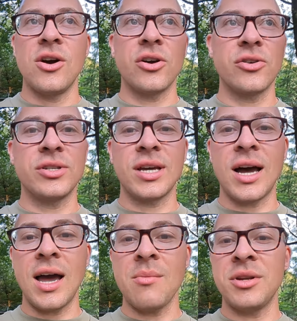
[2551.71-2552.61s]
a good
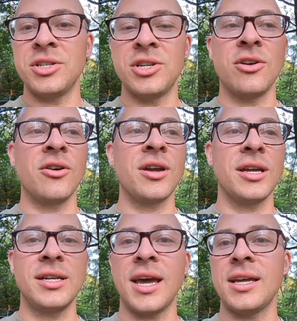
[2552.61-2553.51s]
time and cheering
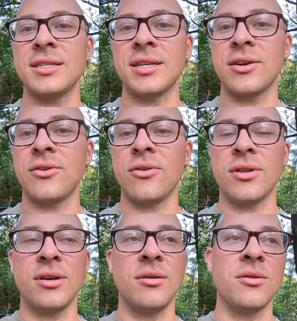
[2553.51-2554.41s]
and dancing and all
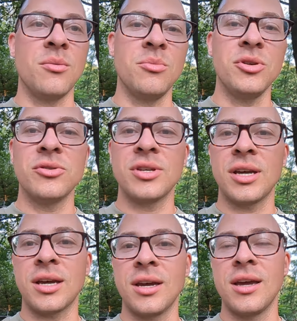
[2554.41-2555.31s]
the, the
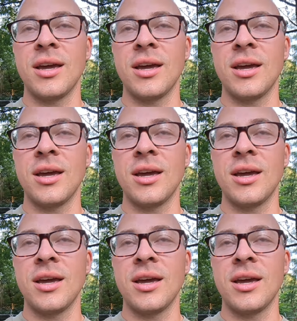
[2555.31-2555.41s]
music.